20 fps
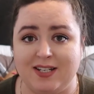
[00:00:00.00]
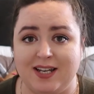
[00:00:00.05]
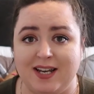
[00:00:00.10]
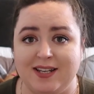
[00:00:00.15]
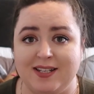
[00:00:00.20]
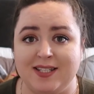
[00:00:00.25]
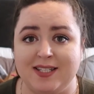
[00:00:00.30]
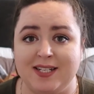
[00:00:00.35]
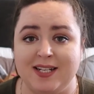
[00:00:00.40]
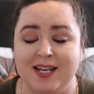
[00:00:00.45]

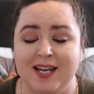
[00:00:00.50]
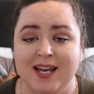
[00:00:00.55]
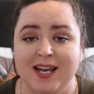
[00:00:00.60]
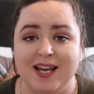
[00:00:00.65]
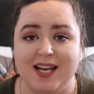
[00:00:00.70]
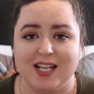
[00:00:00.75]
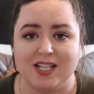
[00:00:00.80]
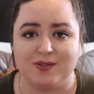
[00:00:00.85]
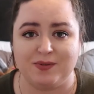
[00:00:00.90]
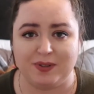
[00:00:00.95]
test.
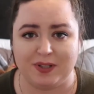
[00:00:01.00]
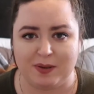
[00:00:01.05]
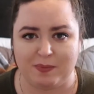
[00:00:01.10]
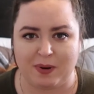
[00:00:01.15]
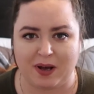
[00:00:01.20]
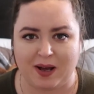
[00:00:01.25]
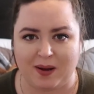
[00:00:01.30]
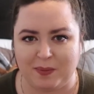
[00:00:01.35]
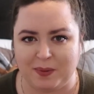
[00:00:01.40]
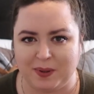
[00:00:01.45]
It's really
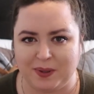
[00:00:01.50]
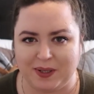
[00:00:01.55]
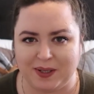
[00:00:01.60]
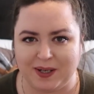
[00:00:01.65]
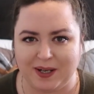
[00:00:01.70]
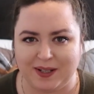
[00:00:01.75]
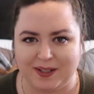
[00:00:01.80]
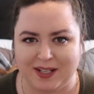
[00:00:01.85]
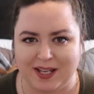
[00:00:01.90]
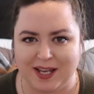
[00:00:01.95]
popular
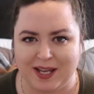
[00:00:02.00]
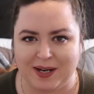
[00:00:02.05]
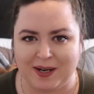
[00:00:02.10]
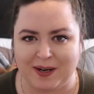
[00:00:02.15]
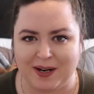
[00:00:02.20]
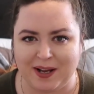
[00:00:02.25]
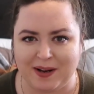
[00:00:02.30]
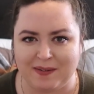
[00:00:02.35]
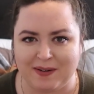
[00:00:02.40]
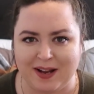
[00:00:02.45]
on the
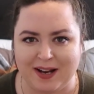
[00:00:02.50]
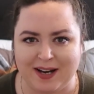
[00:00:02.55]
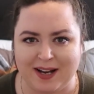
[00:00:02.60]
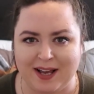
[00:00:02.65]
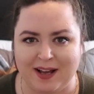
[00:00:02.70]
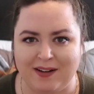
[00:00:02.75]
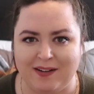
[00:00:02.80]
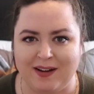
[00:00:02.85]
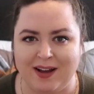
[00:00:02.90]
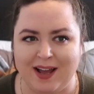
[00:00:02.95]
internet right
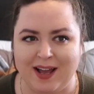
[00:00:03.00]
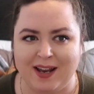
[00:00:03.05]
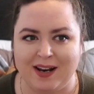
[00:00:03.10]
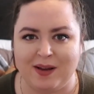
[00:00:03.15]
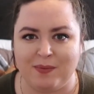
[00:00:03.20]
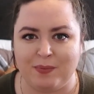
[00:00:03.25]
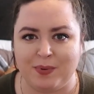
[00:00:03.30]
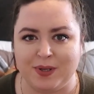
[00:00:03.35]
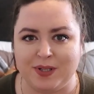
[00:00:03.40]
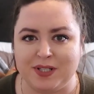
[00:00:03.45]
now and
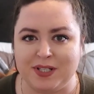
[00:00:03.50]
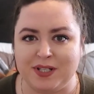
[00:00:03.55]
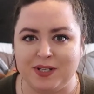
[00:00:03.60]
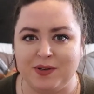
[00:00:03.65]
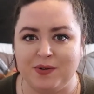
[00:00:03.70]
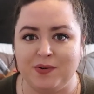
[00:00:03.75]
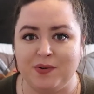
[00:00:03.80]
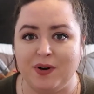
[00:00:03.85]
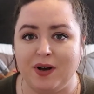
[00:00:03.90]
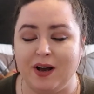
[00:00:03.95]
it puts
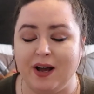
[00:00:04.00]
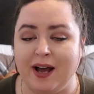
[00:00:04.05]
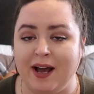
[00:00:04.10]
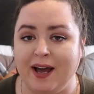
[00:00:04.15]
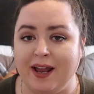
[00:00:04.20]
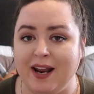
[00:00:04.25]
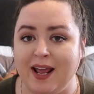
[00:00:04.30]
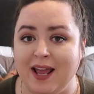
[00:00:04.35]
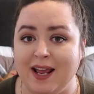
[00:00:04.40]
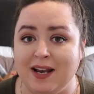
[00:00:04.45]
you
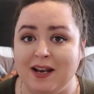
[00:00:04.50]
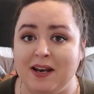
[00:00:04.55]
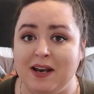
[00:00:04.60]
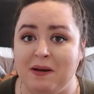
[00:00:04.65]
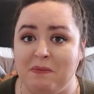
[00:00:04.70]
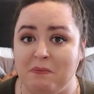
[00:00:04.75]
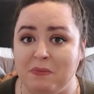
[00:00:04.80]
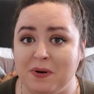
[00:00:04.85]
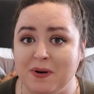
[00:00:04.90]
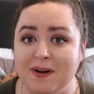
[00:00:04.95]
at a
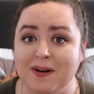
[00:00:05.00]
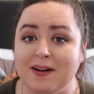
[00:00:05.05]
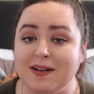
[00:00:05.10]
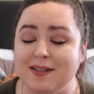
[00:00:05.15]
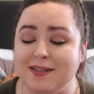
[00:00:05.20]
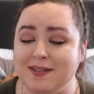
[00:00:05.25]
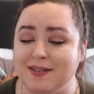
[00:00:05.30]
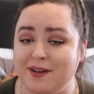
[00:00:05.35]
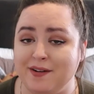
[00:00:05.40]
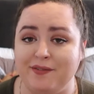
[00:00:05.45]
number
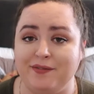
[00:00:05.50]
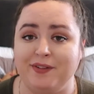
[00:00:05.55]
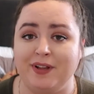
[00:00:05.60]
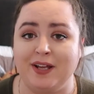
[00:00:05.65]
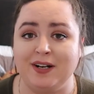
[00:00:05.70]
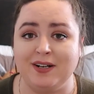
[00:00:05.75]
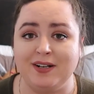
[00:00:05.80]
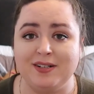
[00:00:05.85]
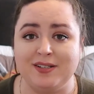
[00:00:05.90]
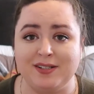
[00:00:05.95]
instead of
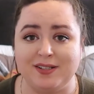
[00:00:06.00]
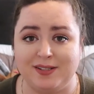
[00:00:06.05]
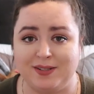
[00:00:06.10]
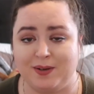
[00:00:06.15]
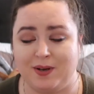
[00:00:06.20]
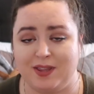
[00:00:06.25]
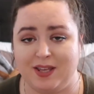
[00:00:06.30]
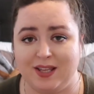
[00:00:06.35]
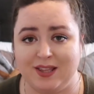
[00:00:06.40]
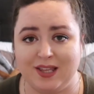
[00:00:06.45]
letters, so
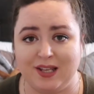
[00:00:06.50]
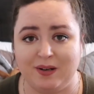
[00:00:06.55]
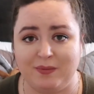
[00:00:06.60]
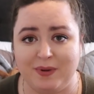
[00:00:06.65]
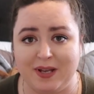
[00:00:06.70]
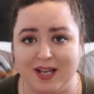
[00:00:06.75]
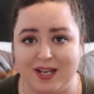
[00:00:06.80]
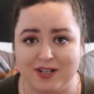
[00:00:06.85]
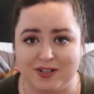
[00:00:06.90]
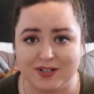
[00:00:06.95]
I think that'll
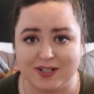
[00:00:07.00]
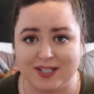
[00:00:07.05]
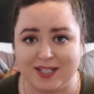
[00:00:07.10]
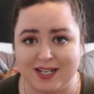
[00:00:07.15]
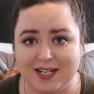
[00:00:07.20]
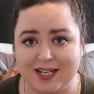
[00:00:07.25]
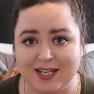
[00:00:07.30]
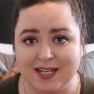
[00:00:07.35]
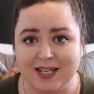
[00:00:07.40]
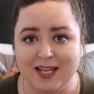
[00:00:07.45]
be
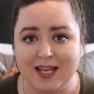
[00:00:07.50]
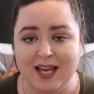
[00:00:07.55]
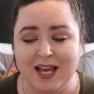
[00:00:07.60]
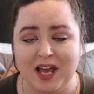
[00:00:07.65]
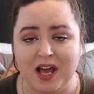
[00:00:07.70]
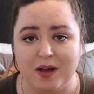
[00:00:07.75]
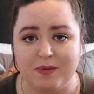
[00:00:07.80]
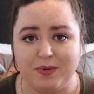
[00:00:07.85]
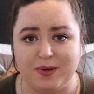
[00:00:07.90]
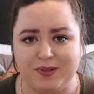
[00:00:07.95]
interesting.
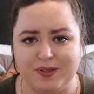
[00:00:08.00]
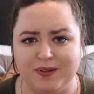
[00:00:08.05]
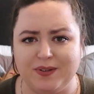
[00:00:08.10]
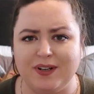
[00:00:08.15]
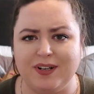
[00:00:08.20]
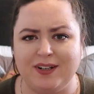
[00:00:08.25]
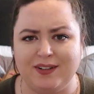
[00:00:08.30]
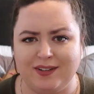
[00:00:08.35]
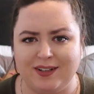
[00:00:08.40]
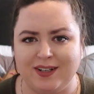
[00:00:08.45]
I'm also
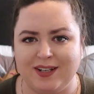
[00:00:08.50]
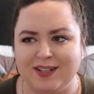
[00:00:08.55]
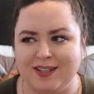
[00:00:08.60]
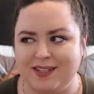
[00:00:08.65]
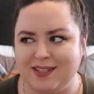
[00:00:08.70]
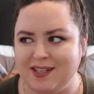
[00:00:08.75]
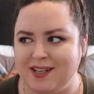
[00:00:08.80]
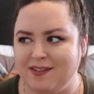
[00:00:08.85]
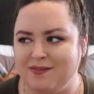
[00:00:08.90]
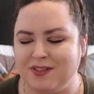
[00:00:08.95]
going to look and
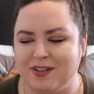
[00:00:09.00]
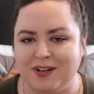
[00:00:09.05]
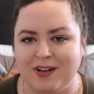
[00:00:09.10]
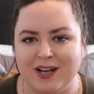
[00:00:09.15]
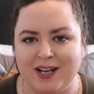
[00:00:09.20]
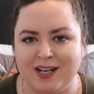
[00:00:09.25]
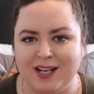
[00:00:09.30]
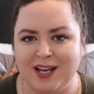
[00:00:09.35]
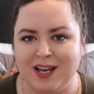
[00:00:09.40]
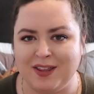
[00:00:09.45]
see if there are
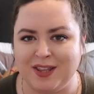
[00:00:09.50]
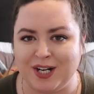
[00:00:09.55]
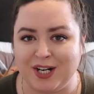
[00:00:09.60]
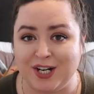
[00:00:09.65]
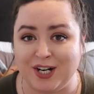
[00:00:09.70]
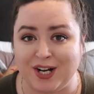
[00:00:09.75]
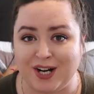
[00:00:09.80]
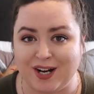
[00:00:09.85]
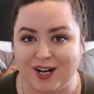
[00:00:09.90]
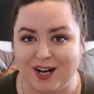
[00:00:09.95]
any other
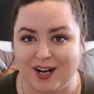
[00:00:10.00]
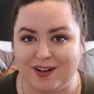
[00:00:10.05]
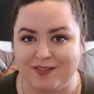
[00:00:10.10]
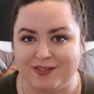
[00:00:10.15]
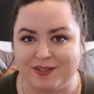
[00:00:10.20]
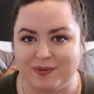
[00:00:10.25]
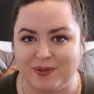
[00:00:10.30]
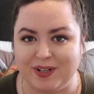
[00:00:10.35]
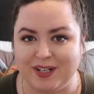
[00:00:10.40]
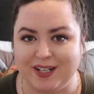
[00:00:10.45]

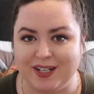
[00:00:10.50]
knockoff